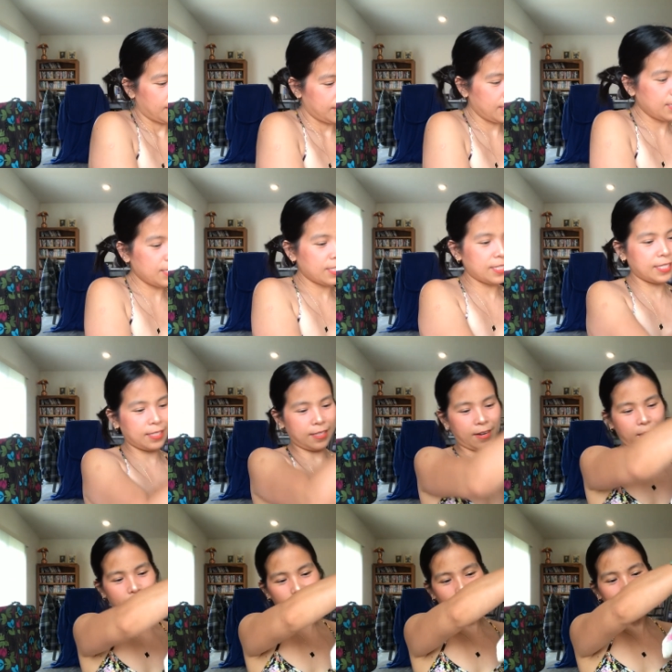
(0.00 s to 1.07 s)
these
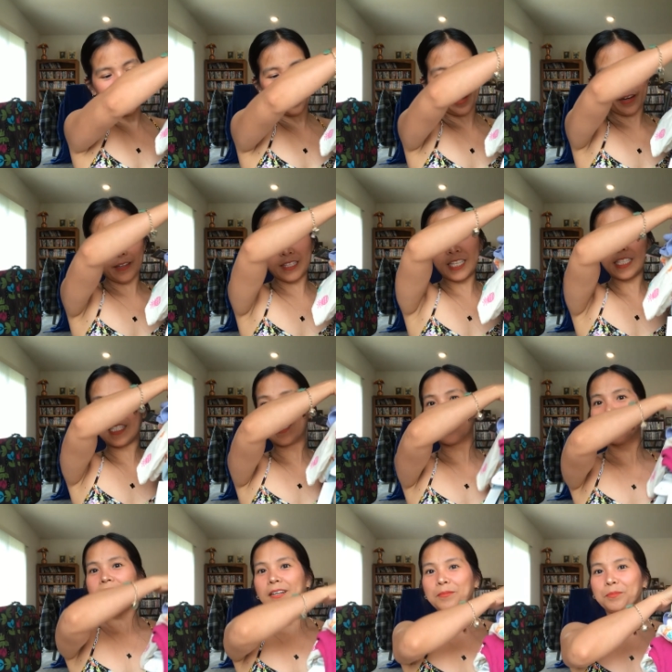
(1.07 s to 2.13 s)
are
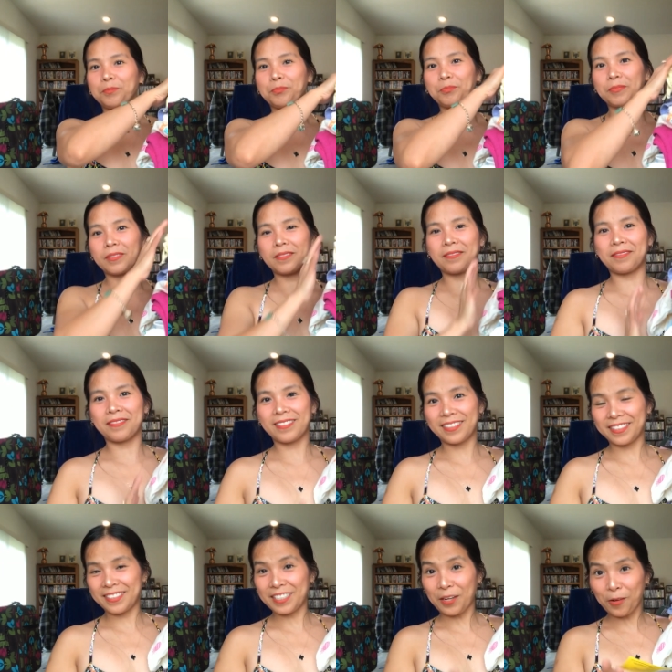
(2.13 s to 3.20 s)
these um,
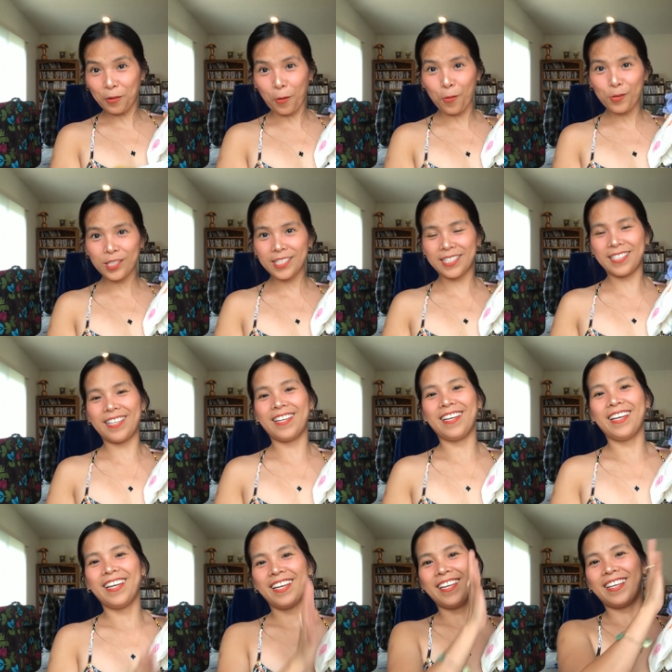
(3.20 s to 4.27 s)
the clothes
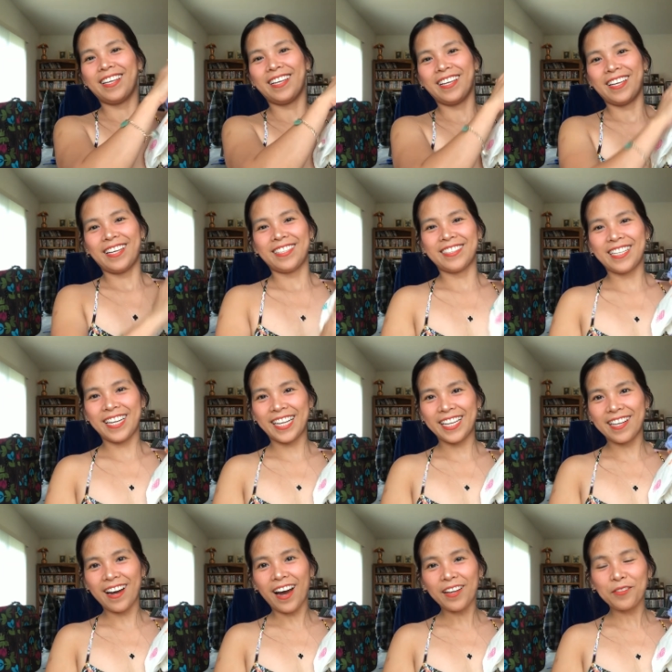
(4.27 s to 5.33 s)
that I
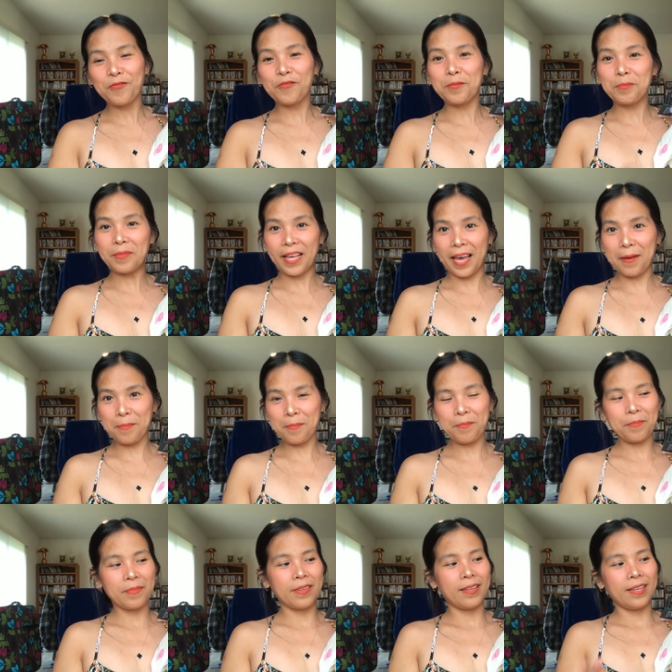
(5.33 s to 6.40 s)
got from them.
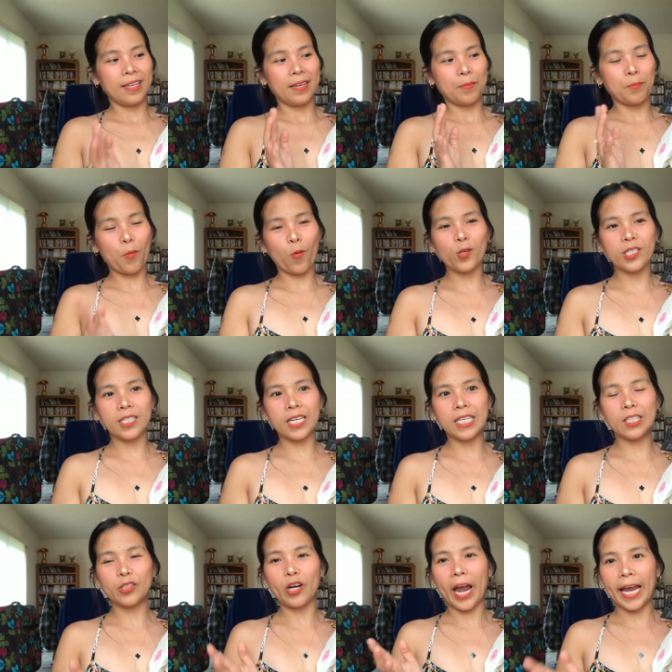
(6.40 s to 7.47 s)

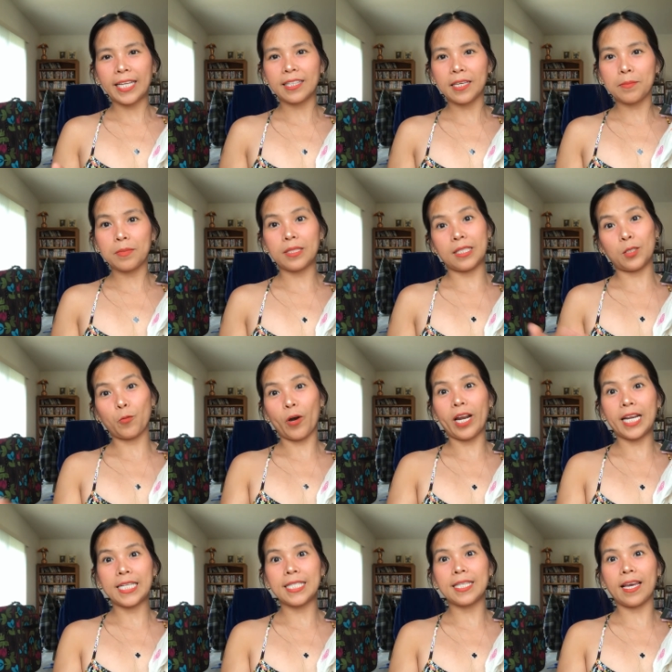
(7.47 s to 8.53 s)
Mostly their items, as
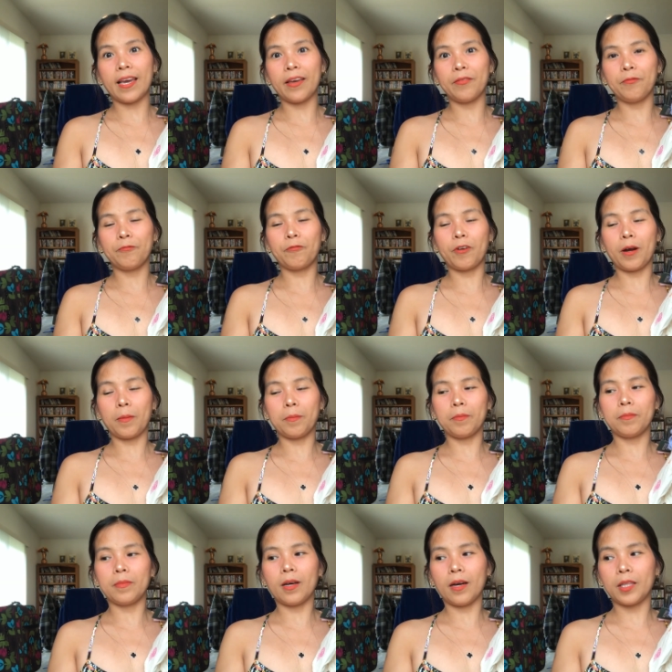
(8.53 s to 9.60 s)
what I said,
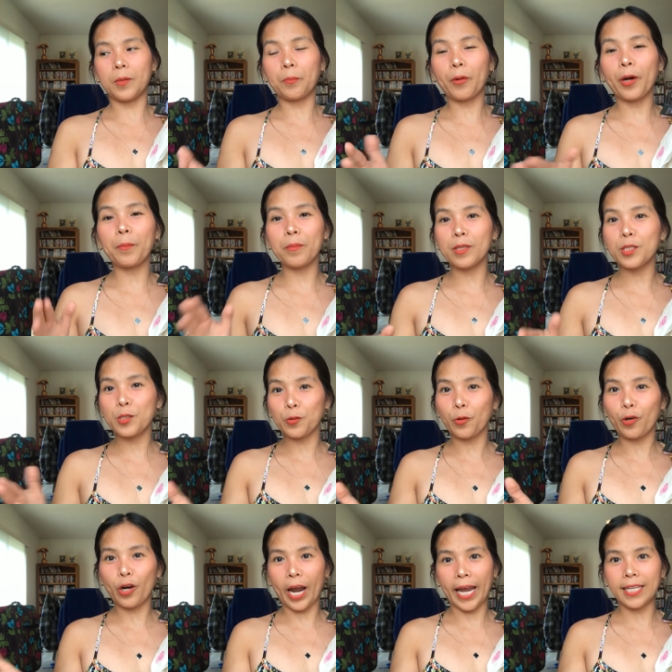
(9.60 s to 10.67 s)
from the department
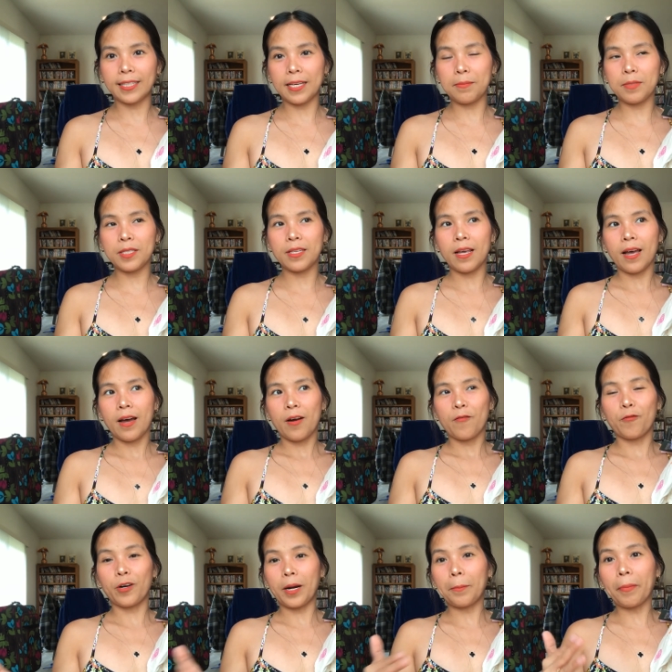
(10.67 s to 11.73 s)
store items
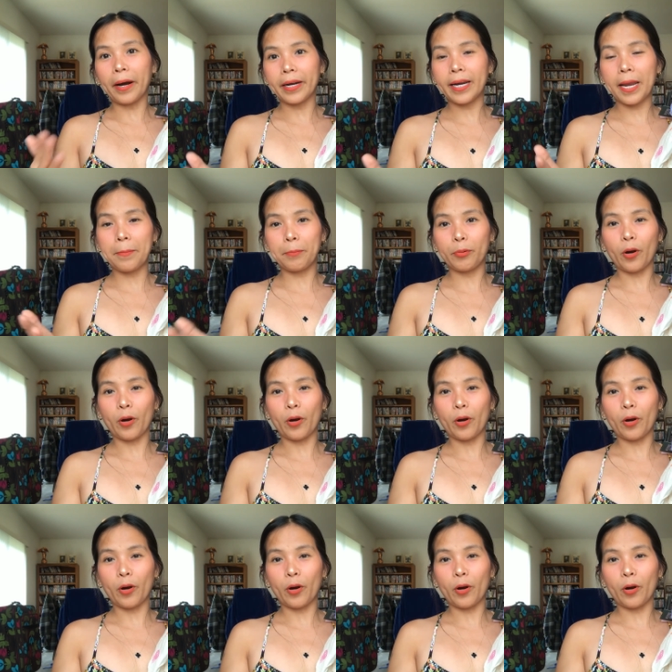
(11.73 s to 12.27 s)
for a bargain